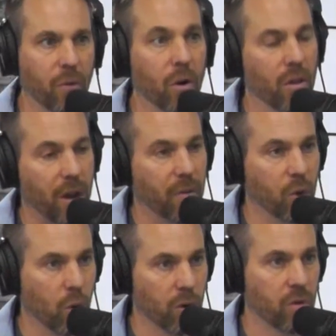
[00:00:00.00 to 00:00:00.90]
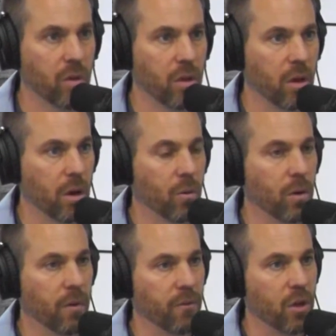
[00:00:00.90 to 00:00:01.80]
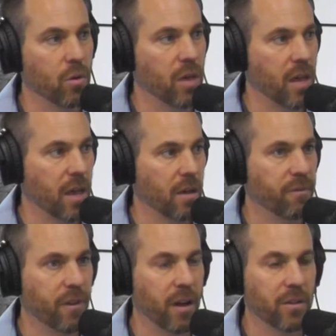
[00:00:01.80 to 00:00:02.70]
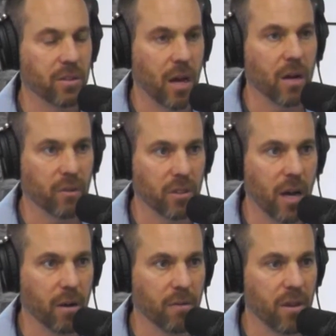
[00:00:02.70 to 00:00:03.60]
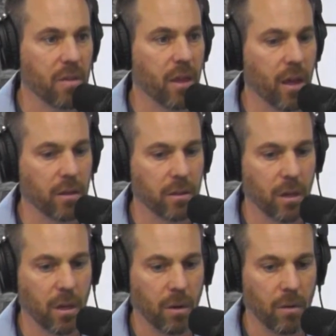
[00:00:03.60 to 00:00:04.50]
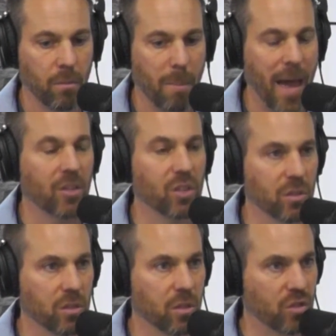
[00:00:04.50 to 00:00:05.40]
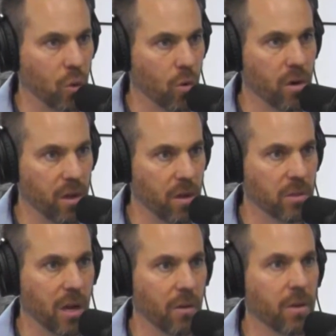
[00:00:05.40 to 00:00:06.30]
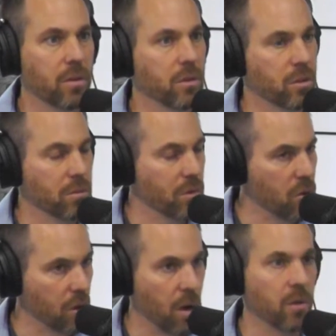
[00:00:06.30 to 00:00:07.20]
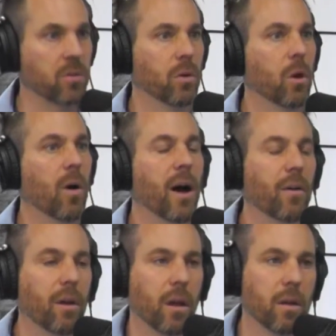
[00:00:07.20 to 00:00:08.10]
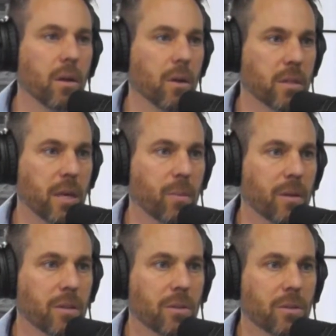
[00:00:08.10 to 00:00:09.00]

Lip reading: for, and then of course, if you can't find stock photography that matches the story that you're telling, you can also go out and you can take pictures.